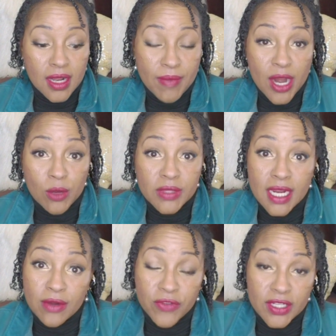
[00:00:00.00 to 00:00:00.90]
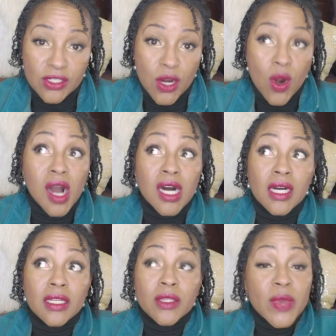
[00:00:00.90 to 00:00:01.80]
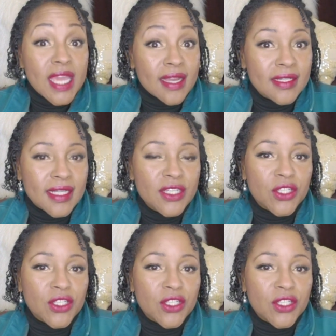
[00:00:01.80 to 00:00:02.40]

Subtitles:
in my hometown, Fresno, on the weekends.